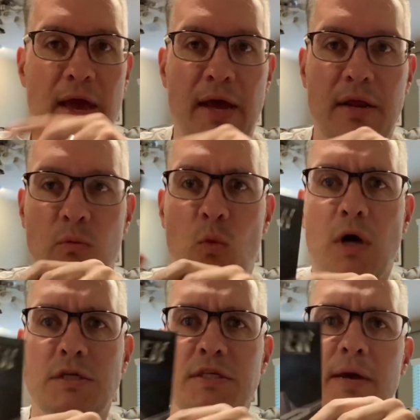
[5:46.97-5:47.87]
at it and
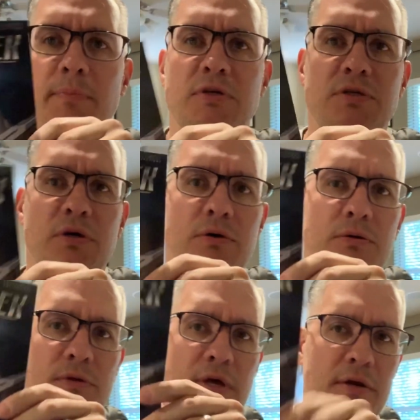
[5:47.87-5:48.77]
watch the
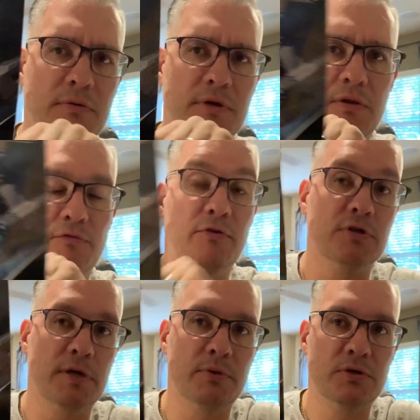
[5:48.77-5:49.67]
episode that the
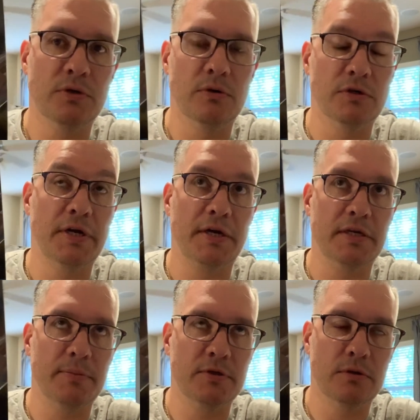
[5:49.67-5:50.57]
first episode or second
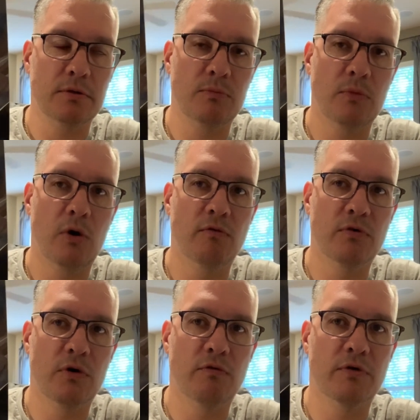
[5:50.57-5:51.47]
episode over
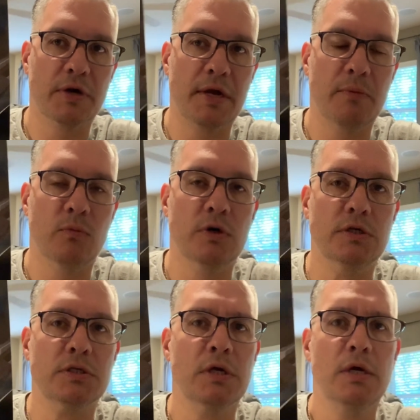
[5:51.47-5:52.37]
and over again,
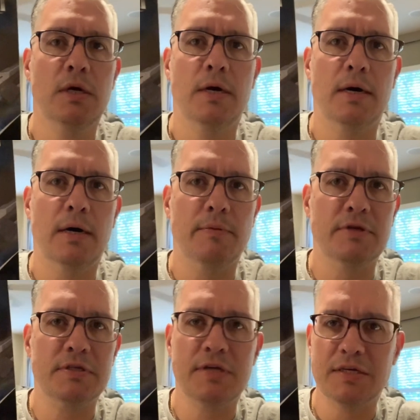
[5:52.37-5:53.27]
was
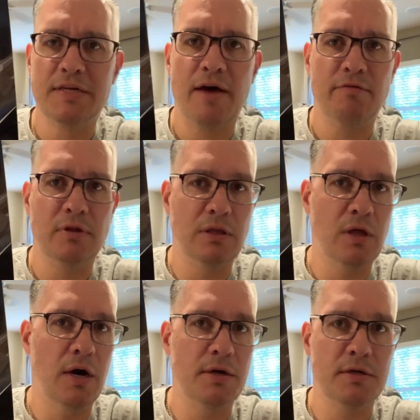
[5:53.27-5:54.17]
this does have a
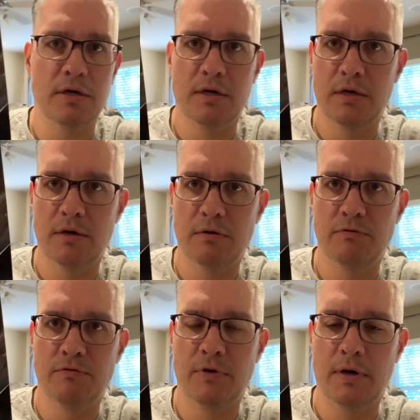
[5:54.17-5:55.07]
lot
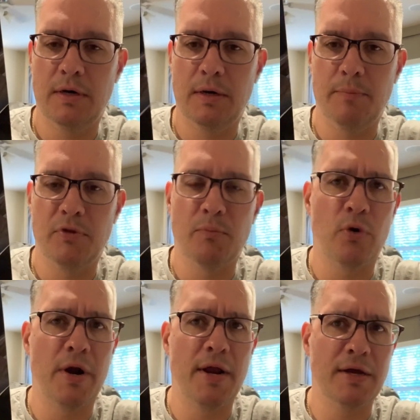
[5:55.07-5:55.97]
of the
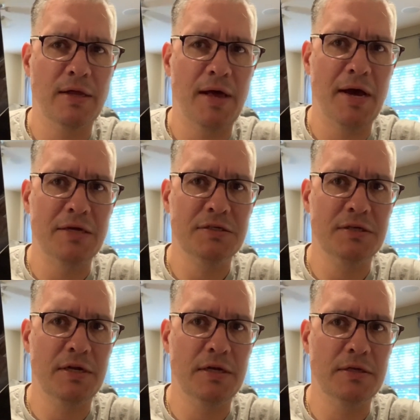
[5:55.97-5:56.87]
Miranda class
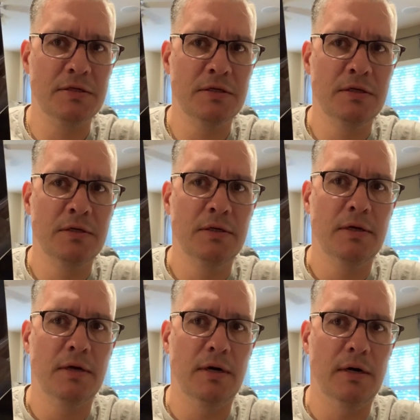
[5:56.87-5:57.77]
in it,
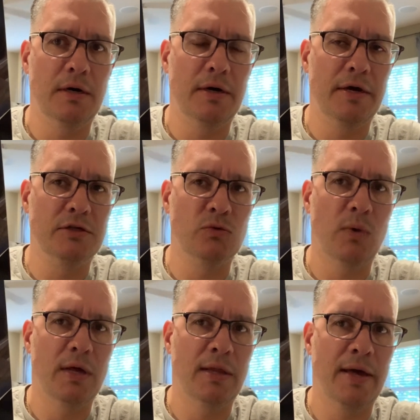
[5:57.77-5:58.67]
as
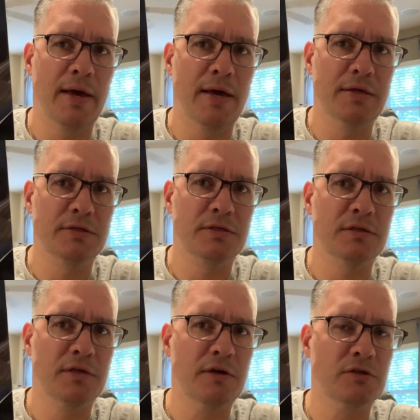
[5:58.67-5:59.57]
well as
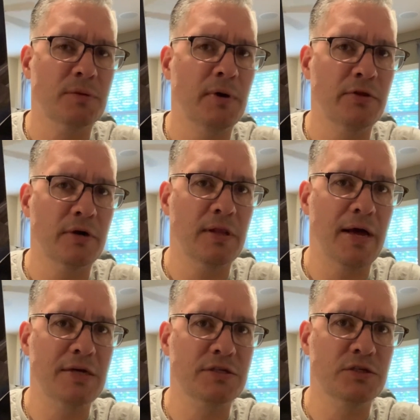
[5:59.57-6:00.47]
some other
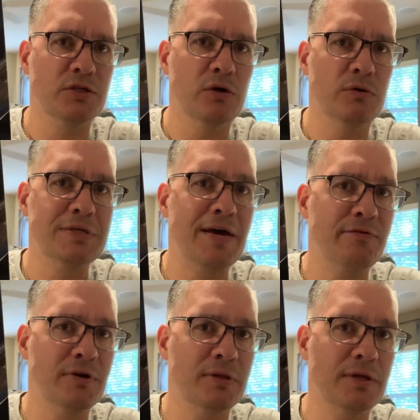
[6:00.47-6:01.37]
classes. So
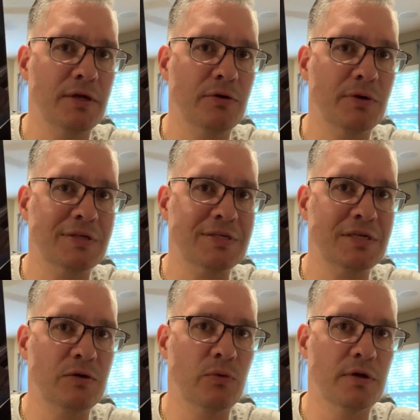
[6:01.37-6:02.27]
definitely you can
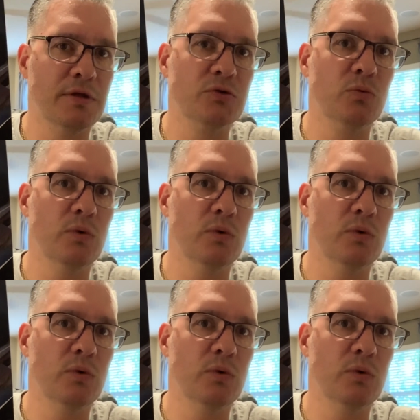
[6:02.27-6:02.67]
see where this